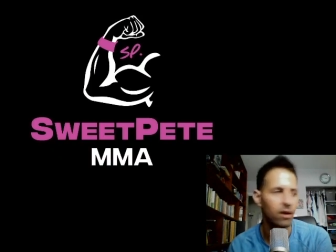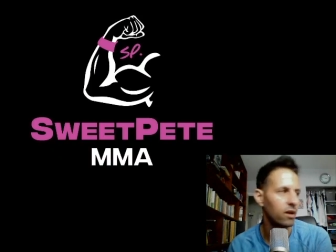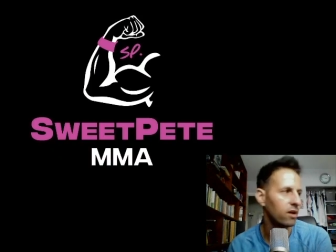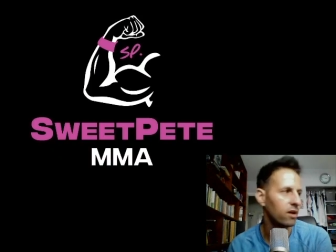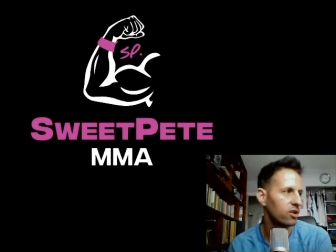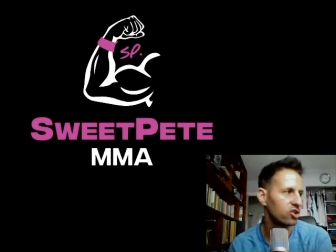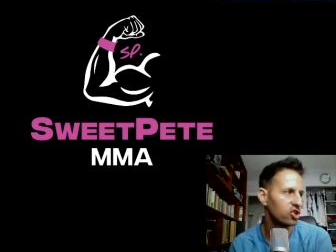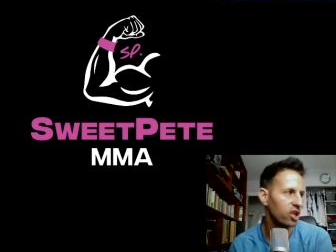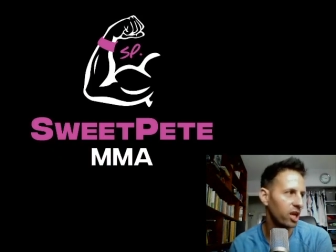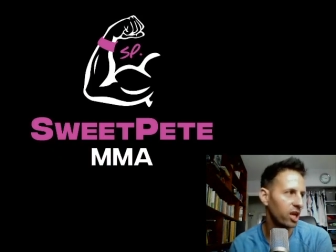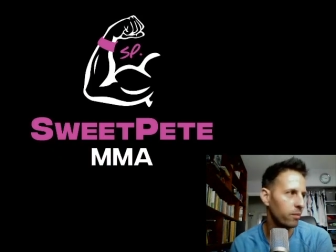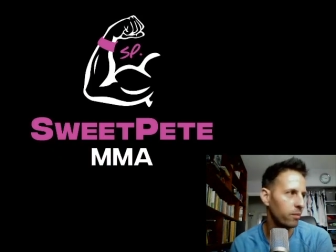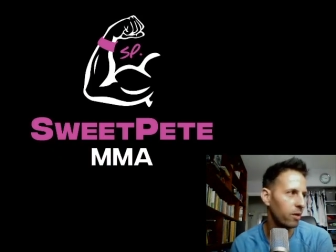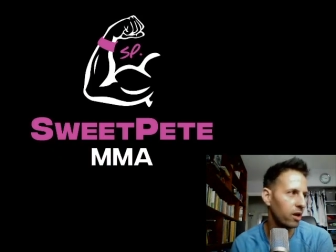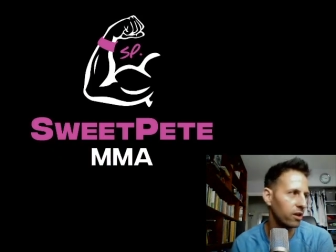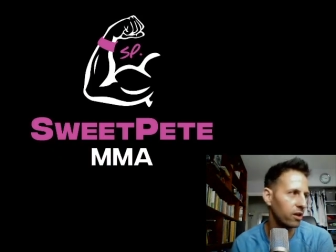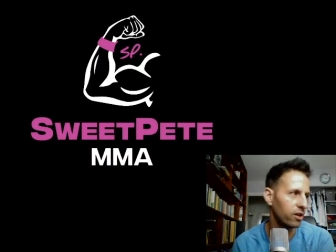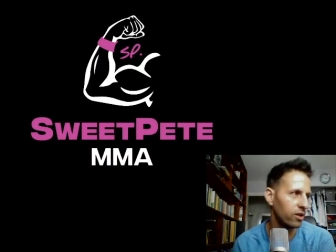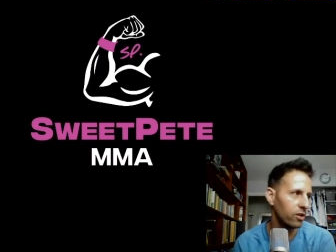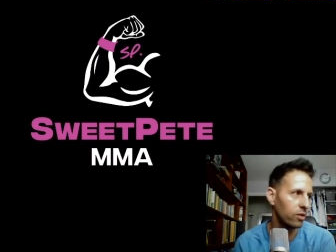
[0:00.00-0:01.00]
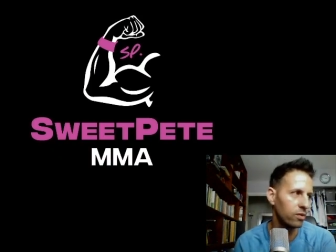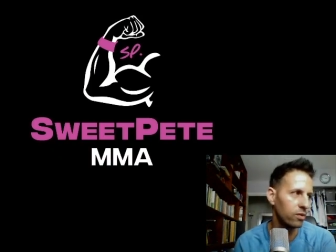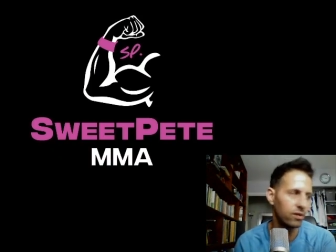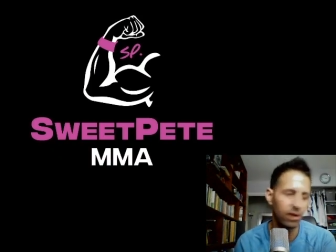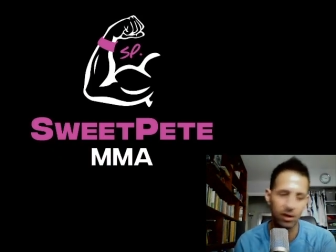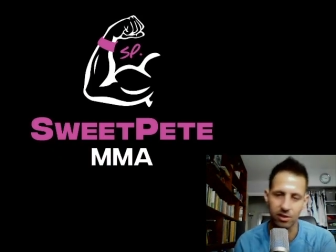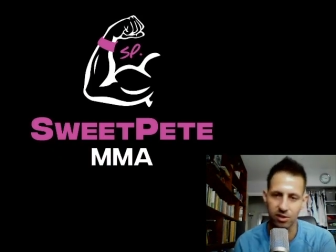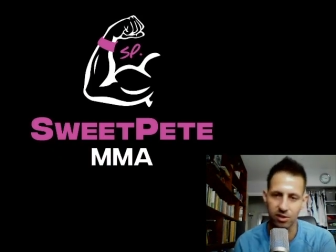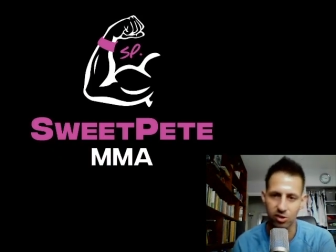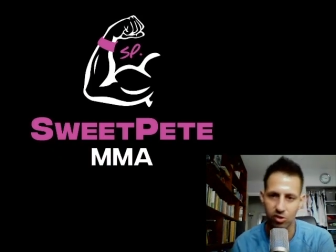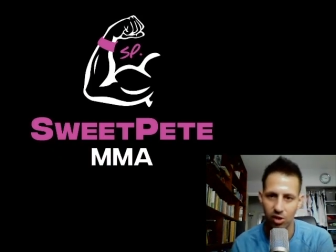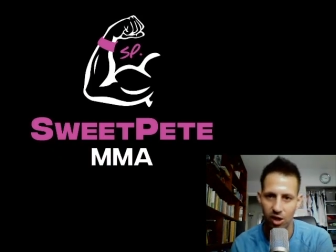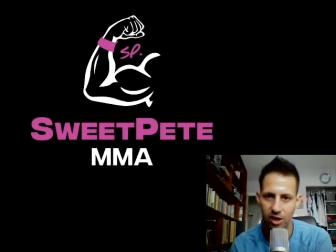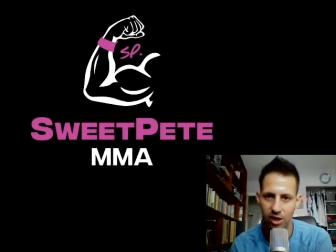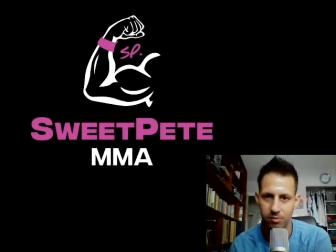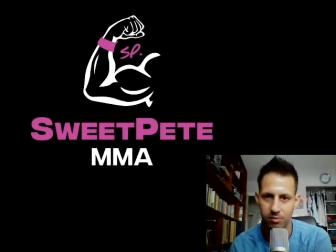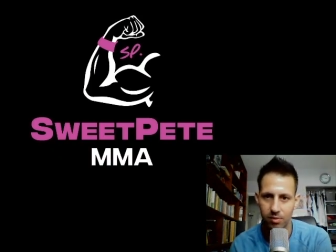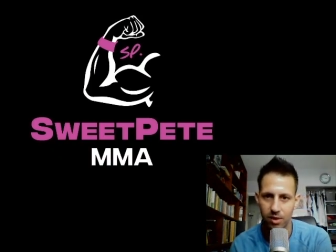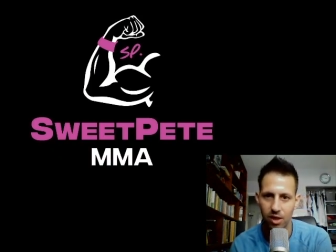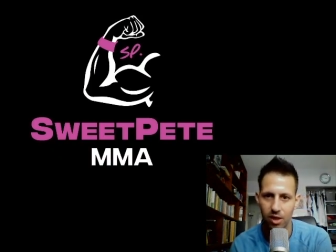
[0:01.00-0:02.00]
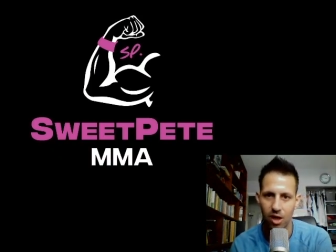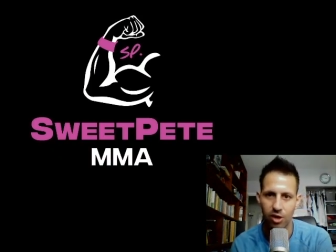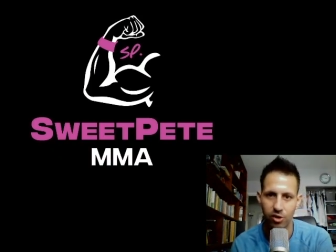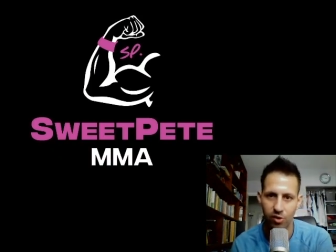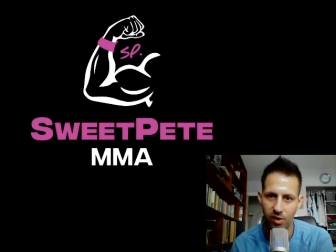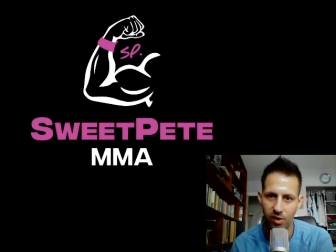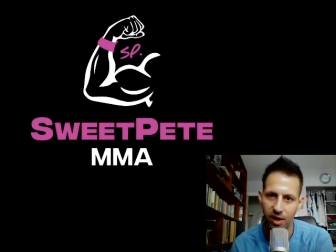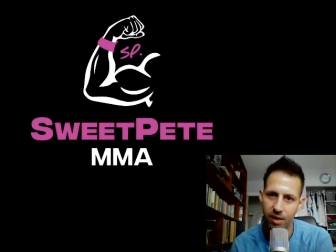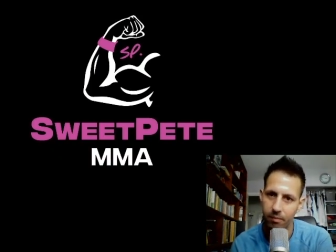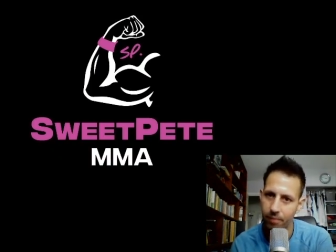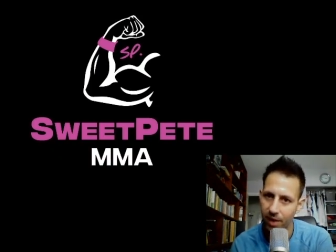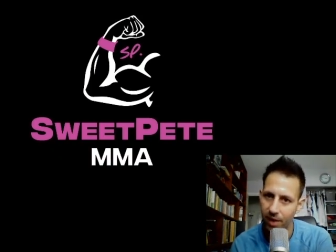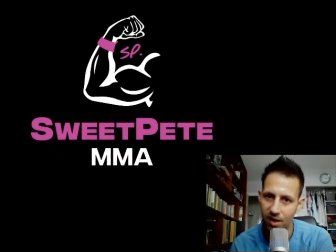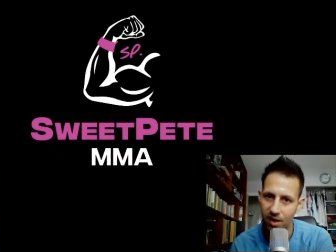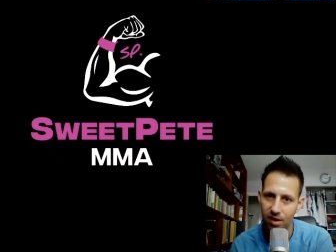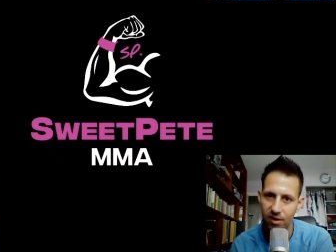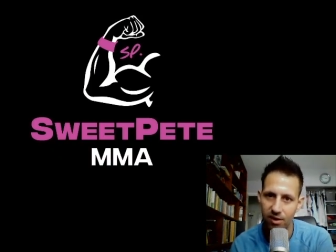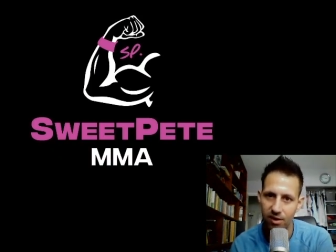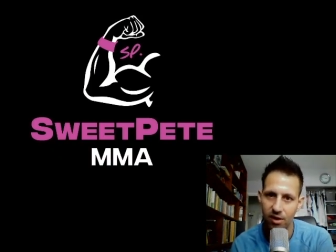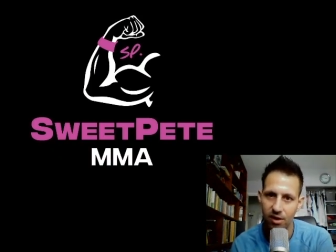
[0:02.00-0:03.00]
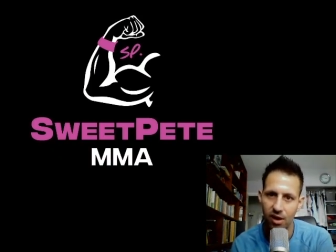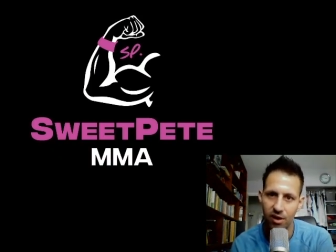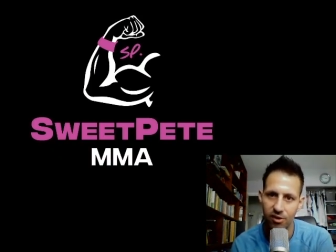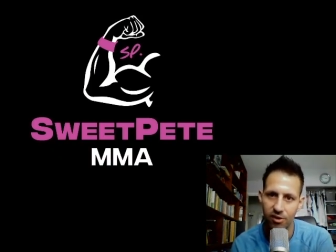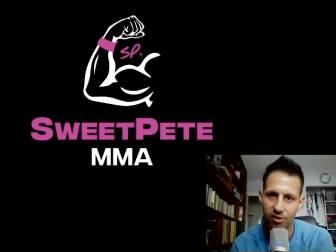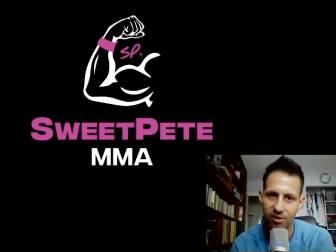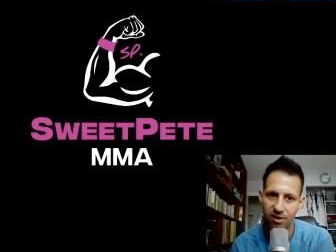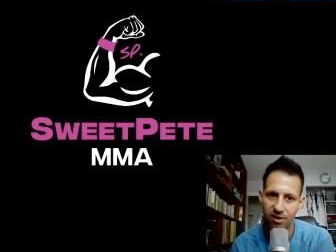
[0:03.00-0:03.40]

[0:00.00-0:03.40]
Shame on you, Douglas Crosby. Are you getting paid under the